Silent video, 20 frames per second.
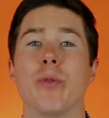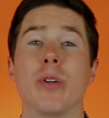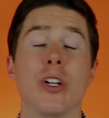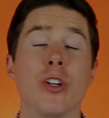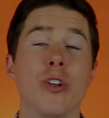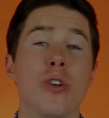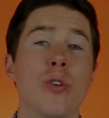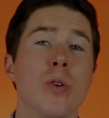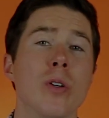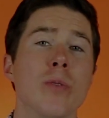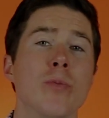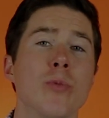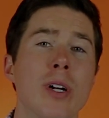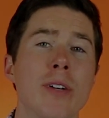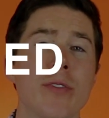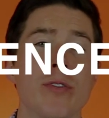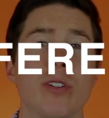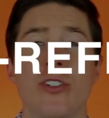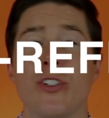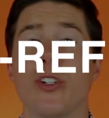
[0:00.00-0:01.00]
what a
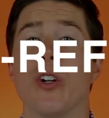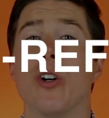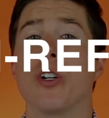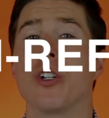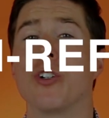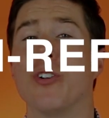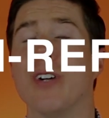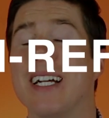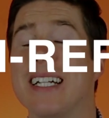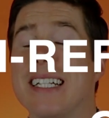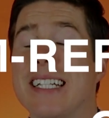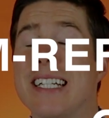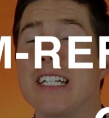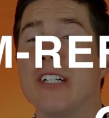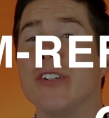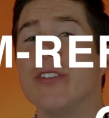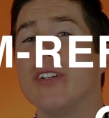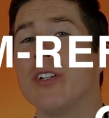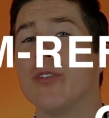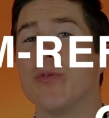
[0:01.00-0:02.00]
norm-referenced or
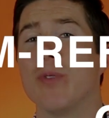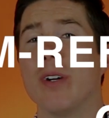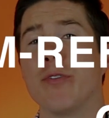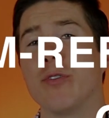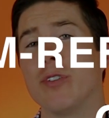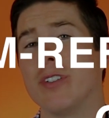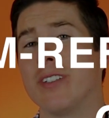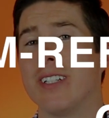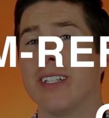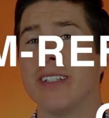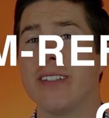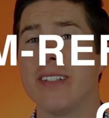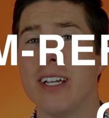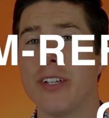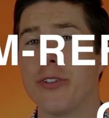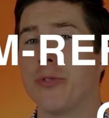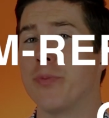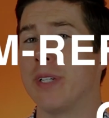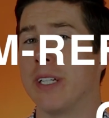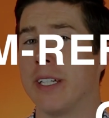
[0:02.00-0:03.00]
criterion-referenced
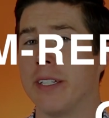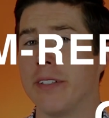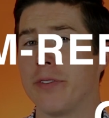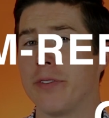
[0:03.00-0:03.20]
assessment